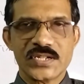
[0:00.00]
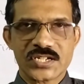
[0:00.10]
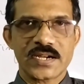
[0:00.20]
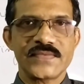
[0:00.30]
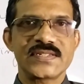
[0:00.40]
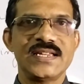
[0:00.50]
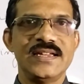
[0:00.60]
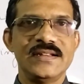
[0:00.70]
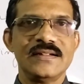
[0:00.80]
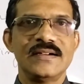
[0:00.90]
You must have
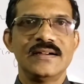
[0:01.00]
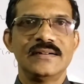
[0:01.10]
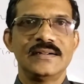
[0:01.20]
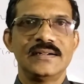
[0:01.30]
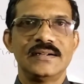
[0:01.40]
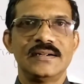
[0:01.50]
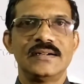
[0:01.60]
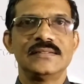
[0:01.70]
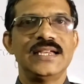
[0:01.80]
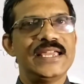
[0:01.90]
seen
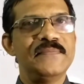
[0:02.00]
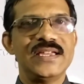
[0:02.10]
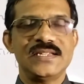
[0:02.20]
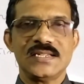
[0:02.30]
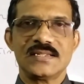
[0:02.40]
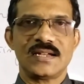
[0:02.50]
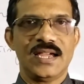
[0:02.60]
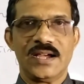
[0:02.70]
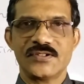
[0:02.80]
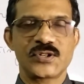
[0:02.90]
the images I
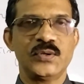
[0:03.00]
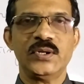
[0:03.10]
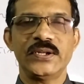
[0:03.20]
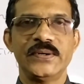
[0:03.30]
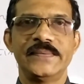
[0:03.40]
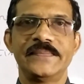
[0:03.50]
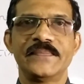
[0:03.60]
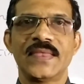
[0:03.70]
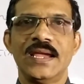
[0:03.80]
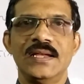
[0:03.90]
have shown to you.
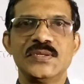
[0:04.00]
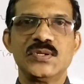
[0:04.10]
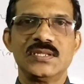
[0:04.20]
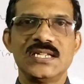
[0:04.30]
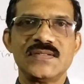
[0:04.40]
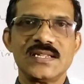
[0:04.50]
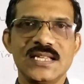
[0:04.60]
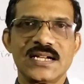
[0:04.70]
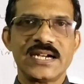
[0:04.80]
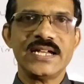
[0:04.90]
So this was
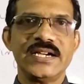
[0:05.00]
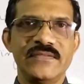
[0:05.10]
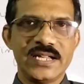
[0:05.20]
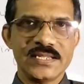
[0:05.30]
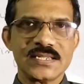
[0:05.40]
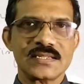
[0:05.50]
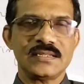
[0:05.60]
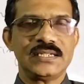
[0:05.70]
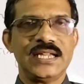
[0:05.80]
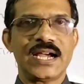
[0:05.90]
the clear evidence
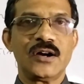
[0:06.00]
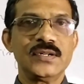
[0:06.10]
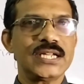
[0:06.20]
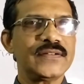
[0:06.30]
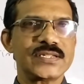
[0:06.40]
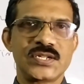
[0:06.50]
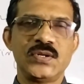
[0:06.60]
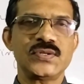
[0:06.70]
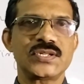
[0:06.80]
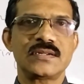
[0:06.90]
that the accounting was
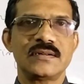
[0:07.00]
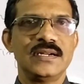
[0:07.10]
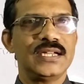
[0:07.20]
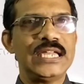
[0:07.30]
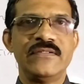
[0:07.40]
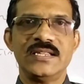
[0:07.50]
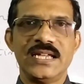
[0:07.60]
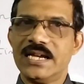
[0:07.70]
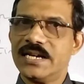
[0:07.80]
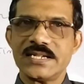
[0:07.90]
used even in the
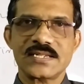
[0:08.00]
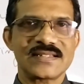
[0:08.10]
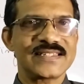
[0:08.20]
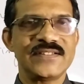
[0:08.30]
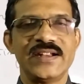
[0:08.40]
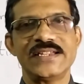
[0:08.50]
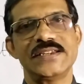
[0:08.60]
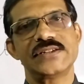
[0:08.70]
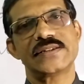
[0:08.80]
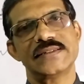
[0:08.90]
earliest
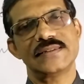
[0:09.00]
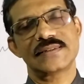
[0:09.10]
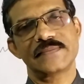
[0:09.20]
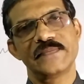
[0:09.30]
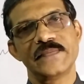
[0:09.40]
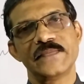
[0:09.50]
civilizations.